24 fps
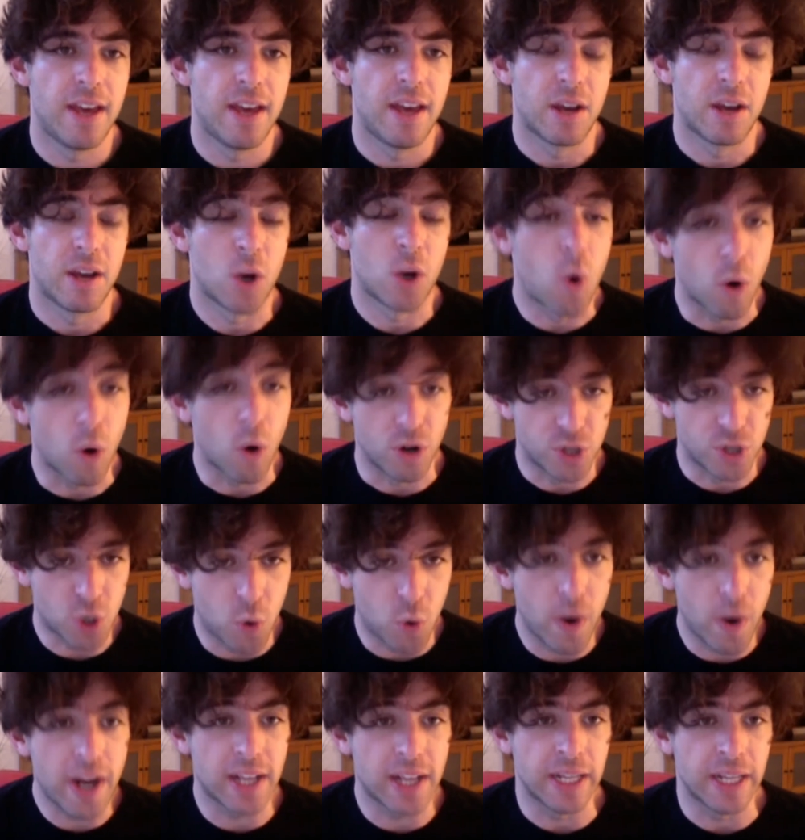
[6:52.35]
course
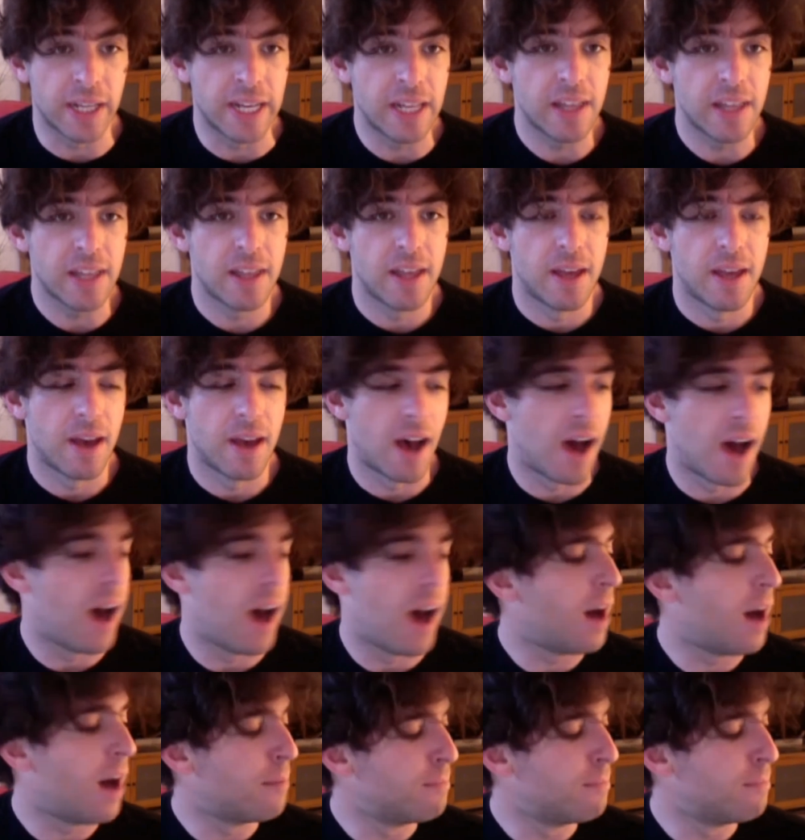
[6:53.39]
quickly.
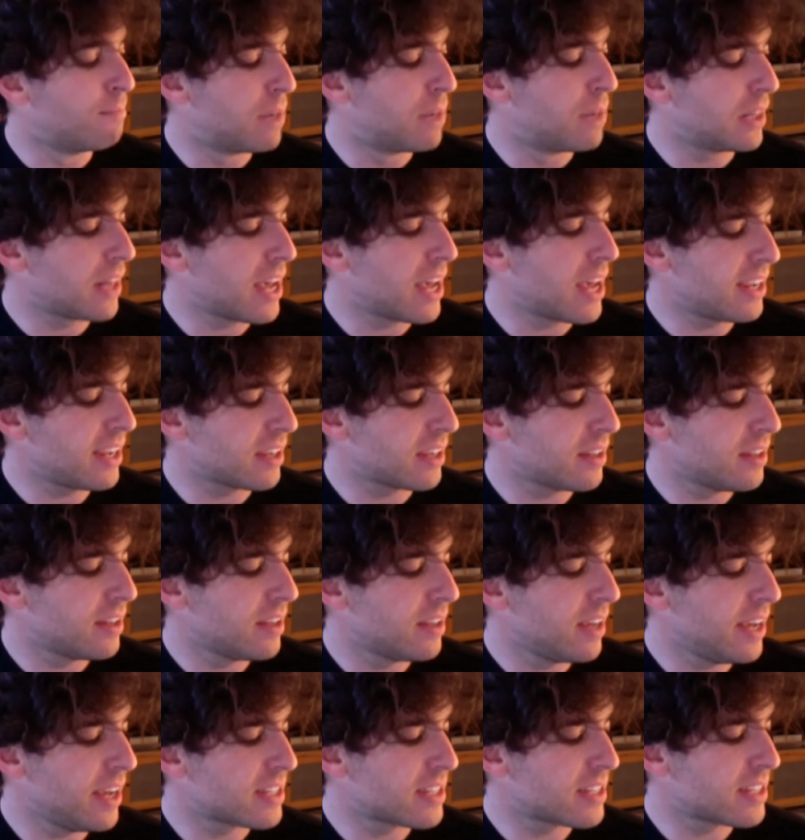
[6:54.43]
But like,
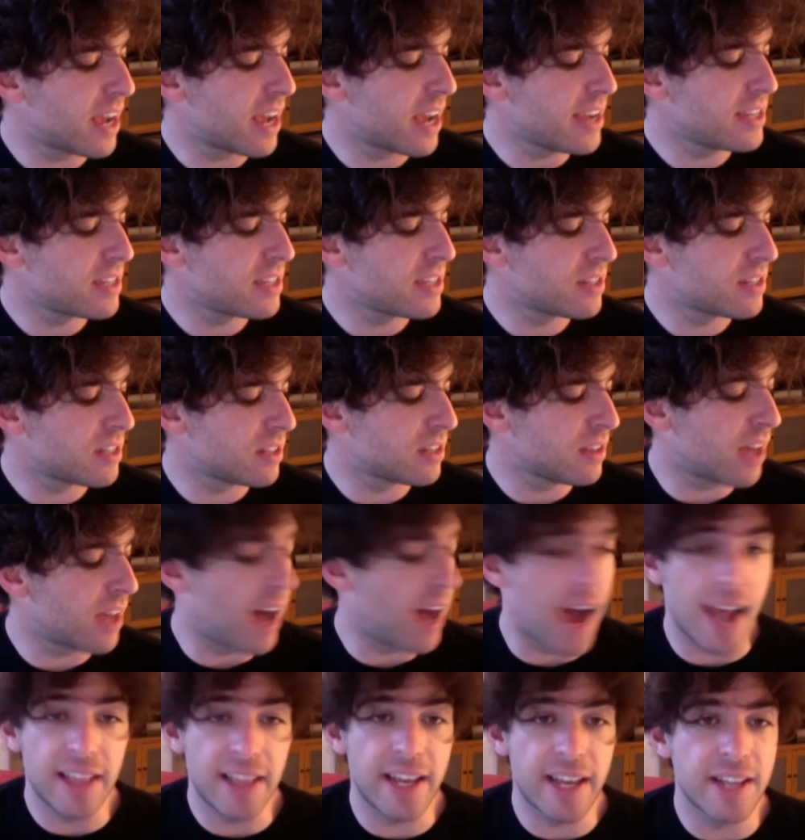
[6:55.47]
it's nice to, the
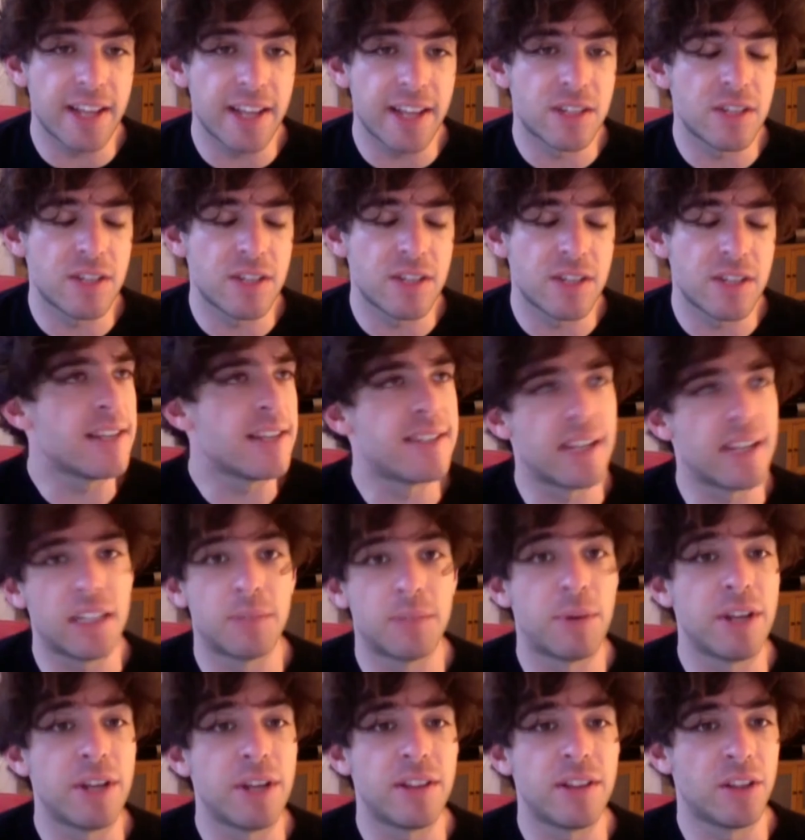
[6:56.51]
highlights, you got to
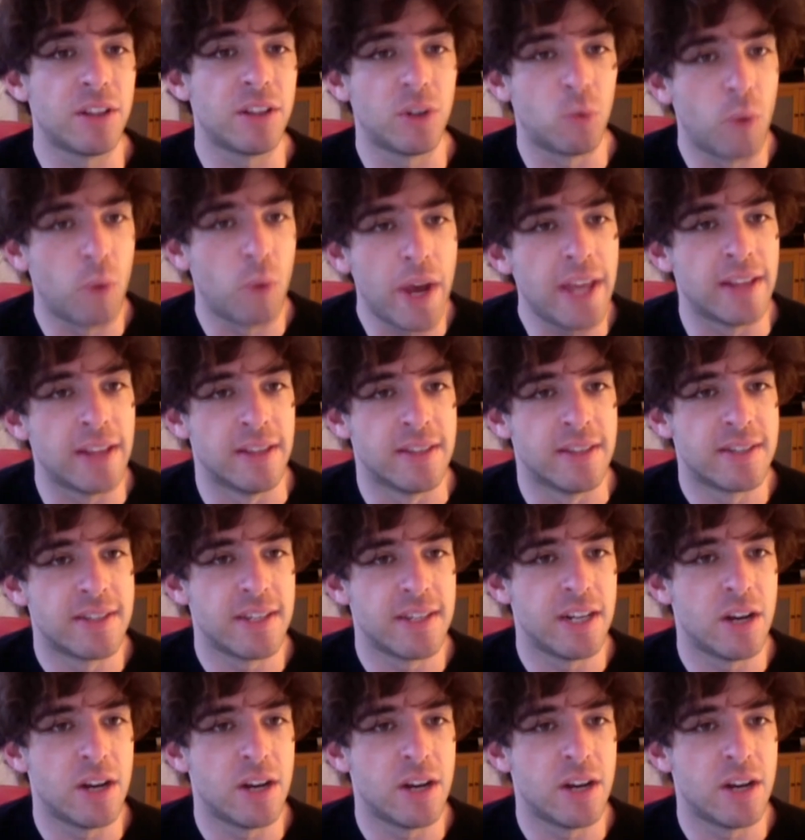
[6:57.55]
celebrate the little wins.